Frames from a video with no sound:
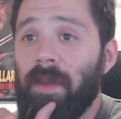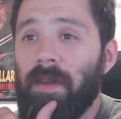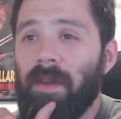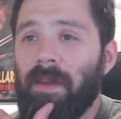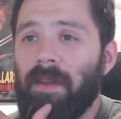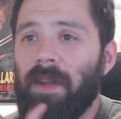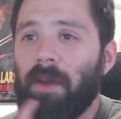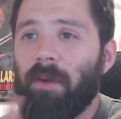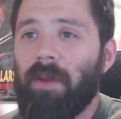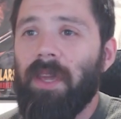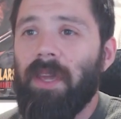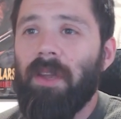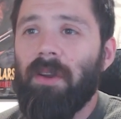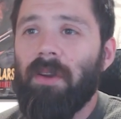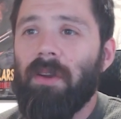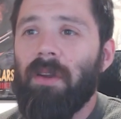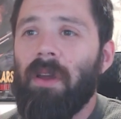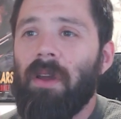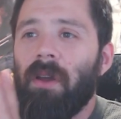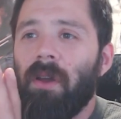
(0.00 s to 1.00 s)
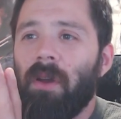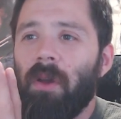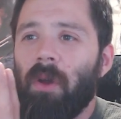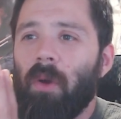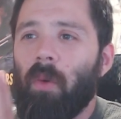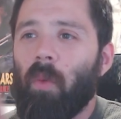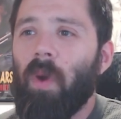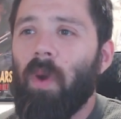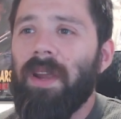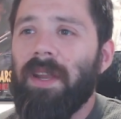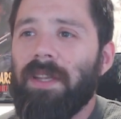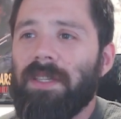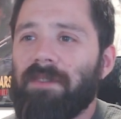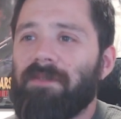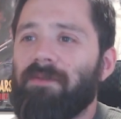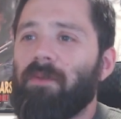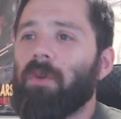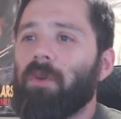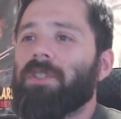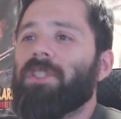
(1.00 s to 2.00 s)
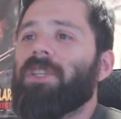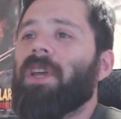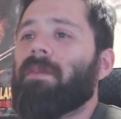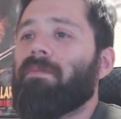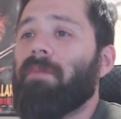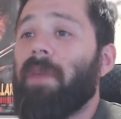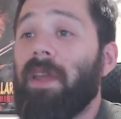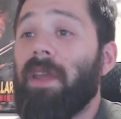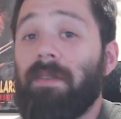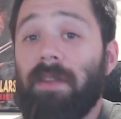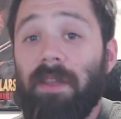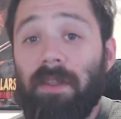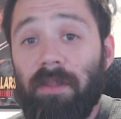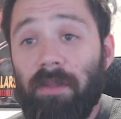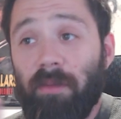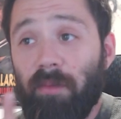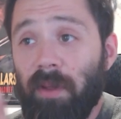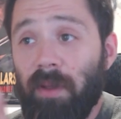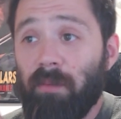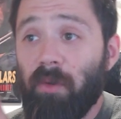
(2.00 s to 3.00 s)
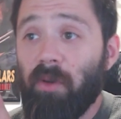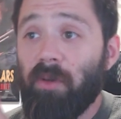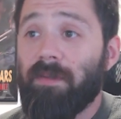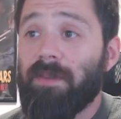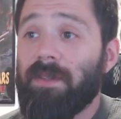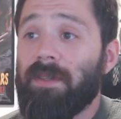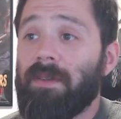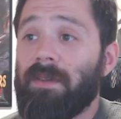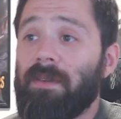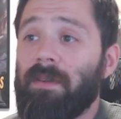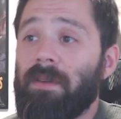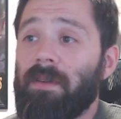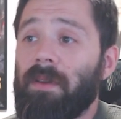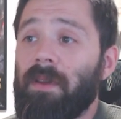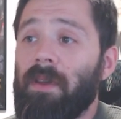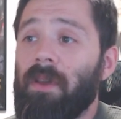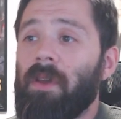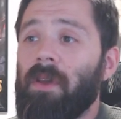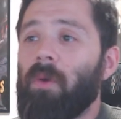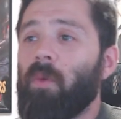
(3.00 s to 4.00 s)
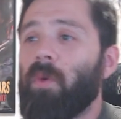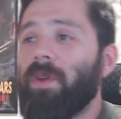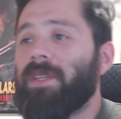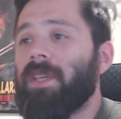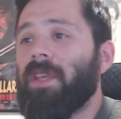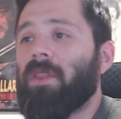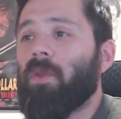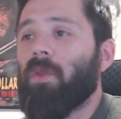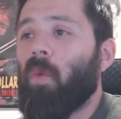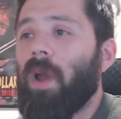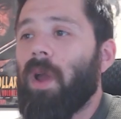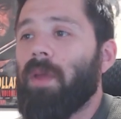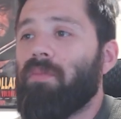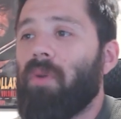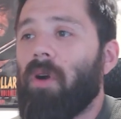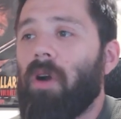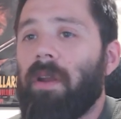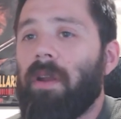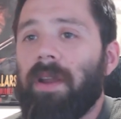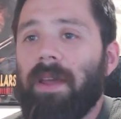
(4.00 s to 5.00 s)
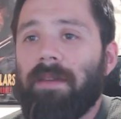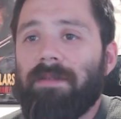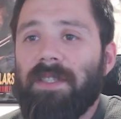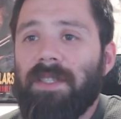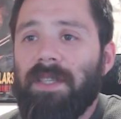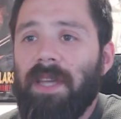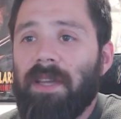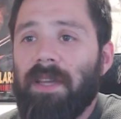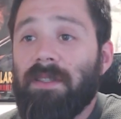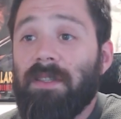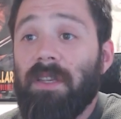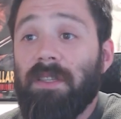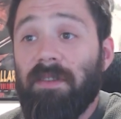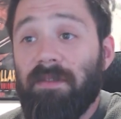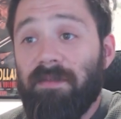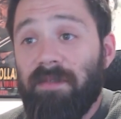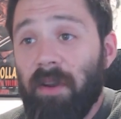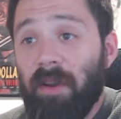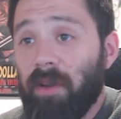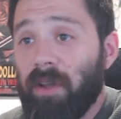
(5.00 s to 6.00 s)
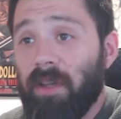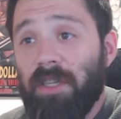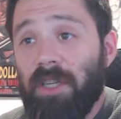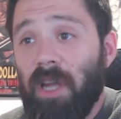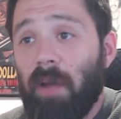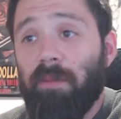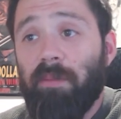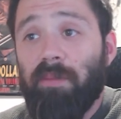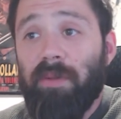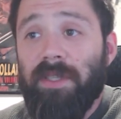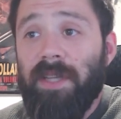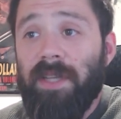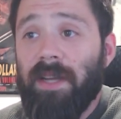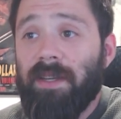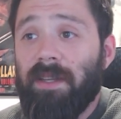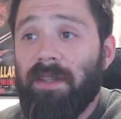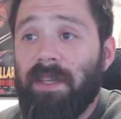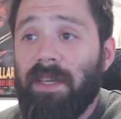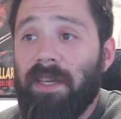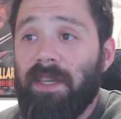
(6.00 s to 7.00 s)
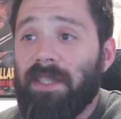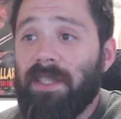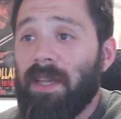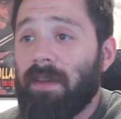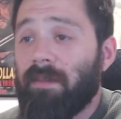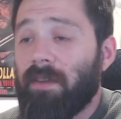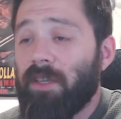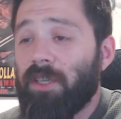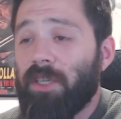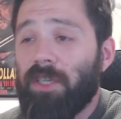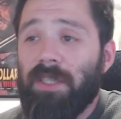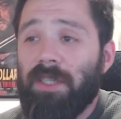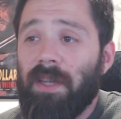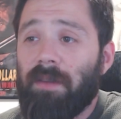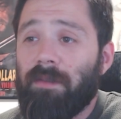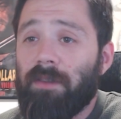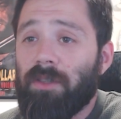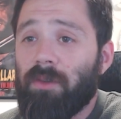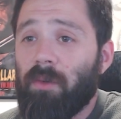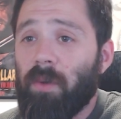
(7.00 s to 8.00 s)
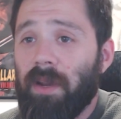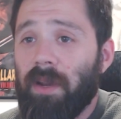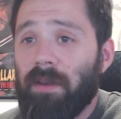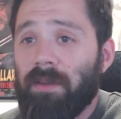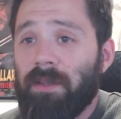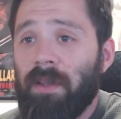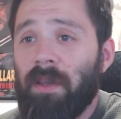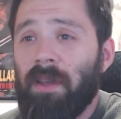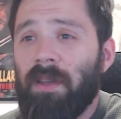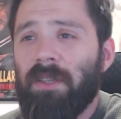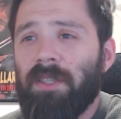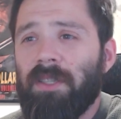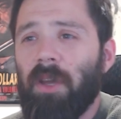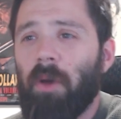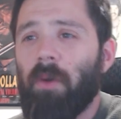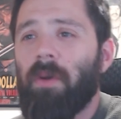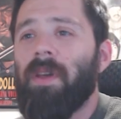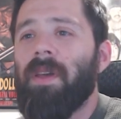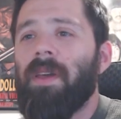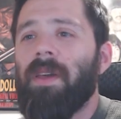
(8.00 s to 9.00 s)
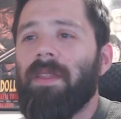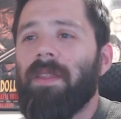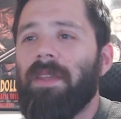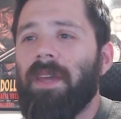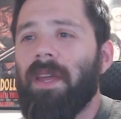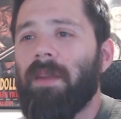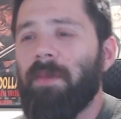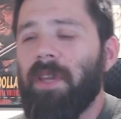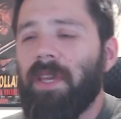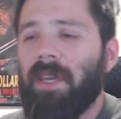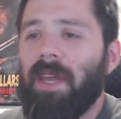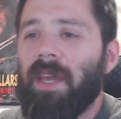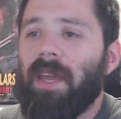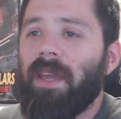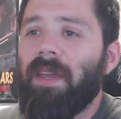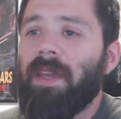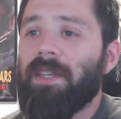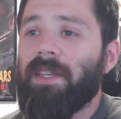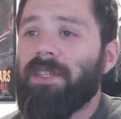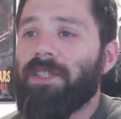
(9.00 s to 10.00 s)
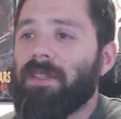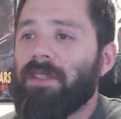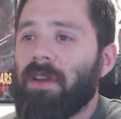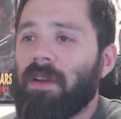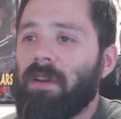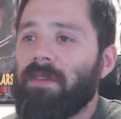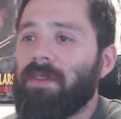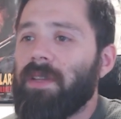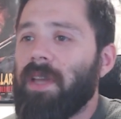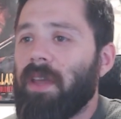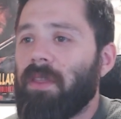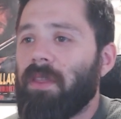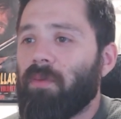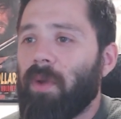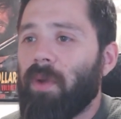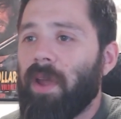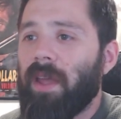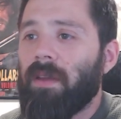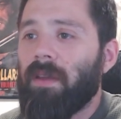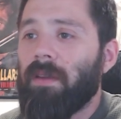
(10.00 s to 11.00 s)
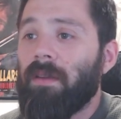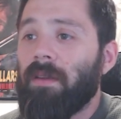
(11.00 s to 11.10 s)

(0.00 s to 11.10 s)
Now here, white has a forced checkmate in 3 moves. We see that the white pawn on f6 does a very good job of protecting the e7 and g7 squares. So, the enemy king is stuck on the 8th rank.